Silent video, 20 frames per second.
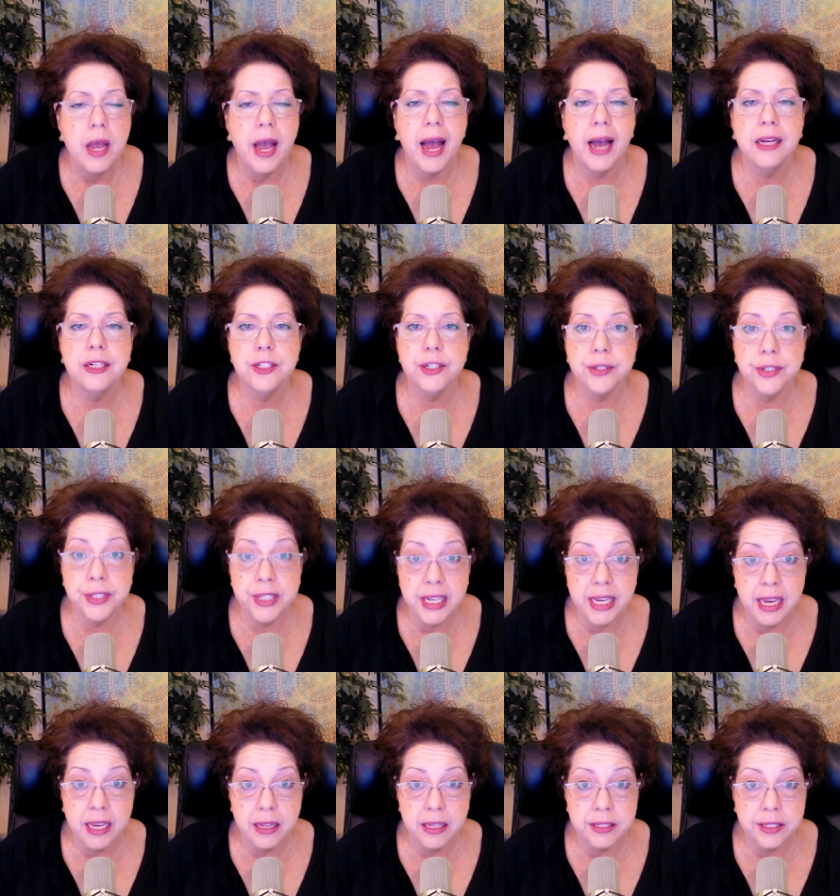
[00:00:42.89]
as you're
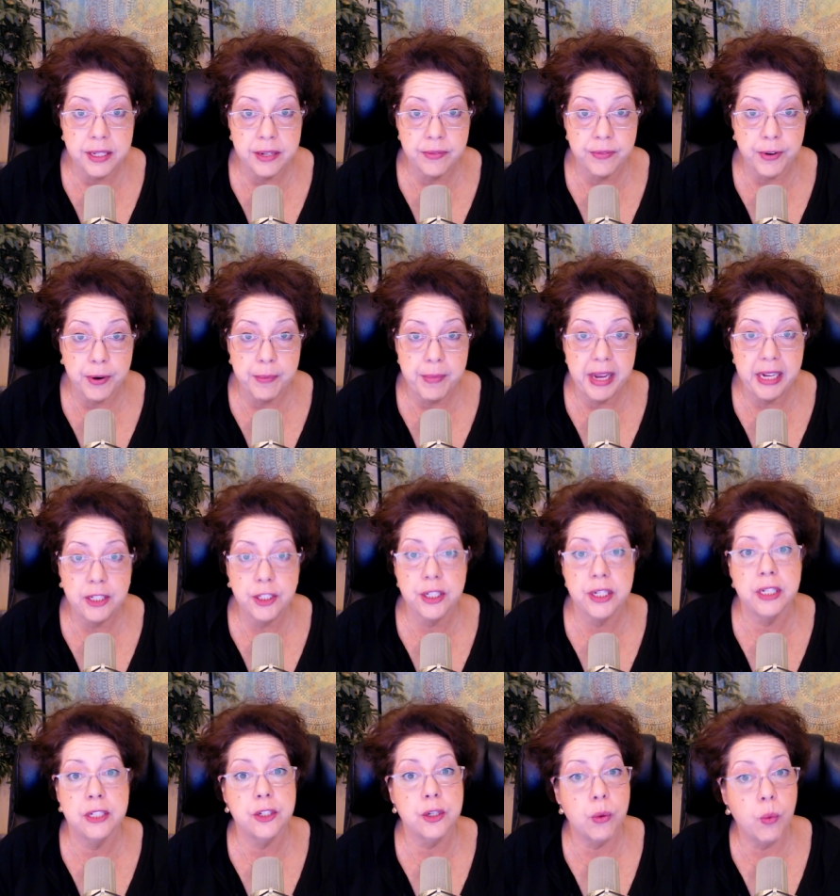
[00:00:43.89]
seeking this information,
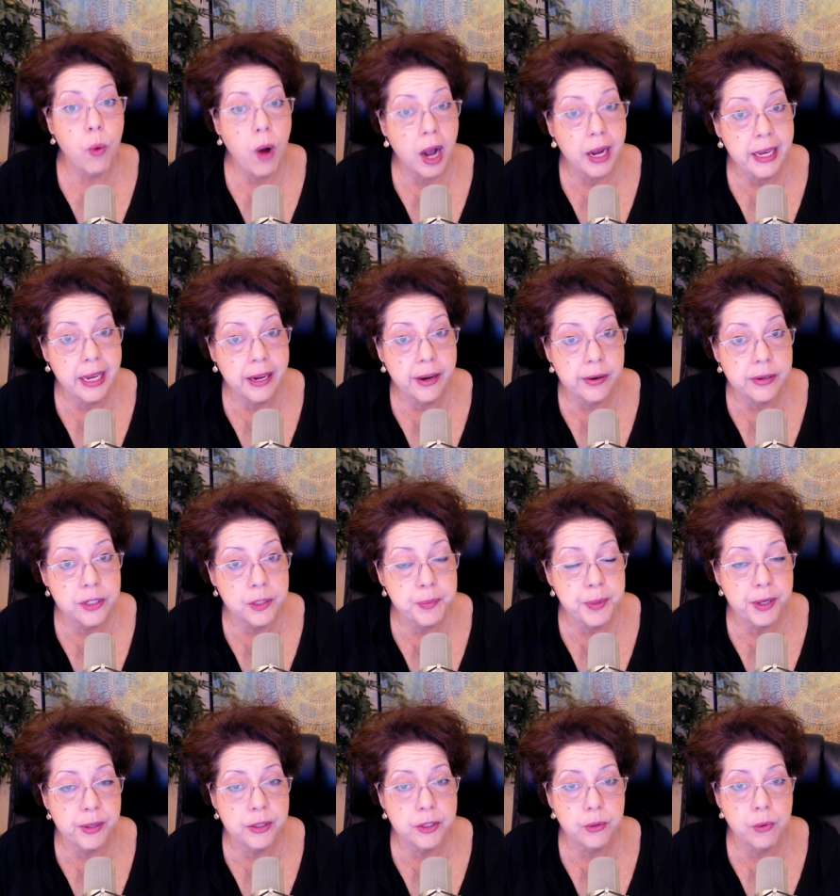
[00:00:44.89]
as you're walking your
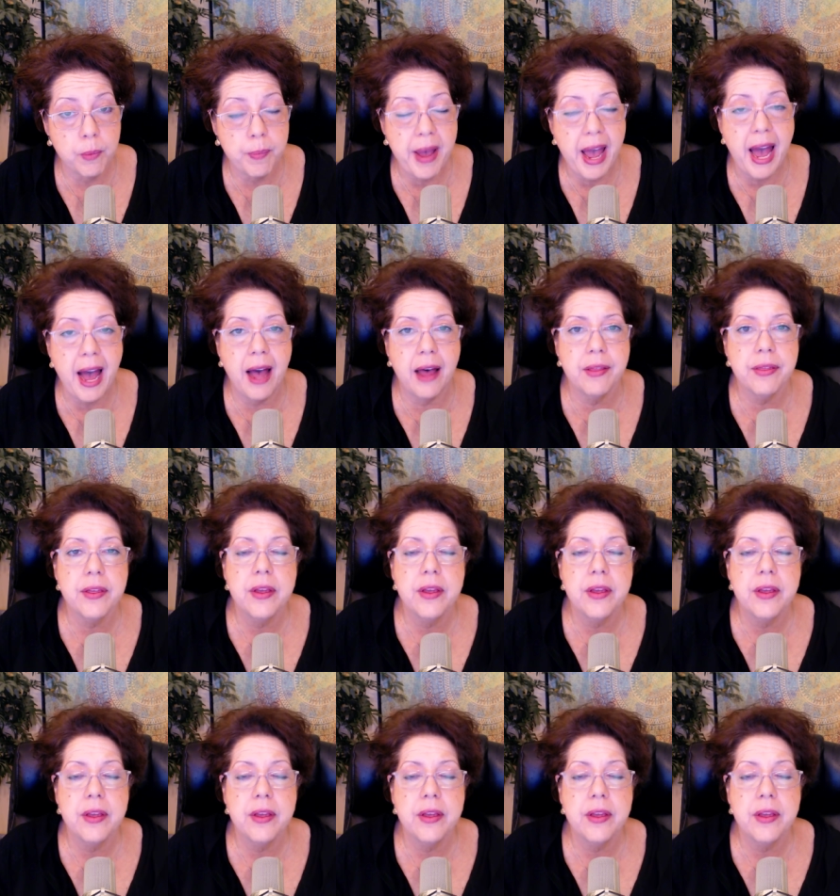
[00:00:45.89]
spiritual path,